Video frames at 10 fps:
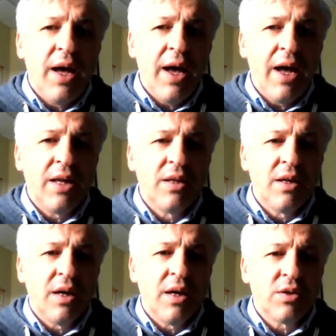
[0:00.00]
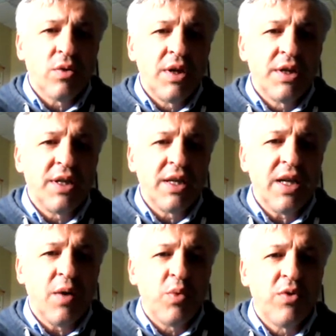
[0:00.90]
And so here's an
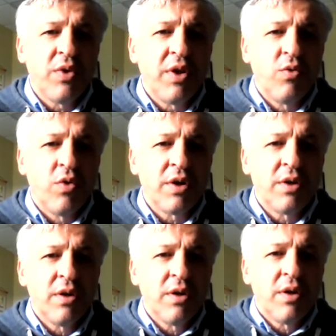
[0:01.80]
example for the word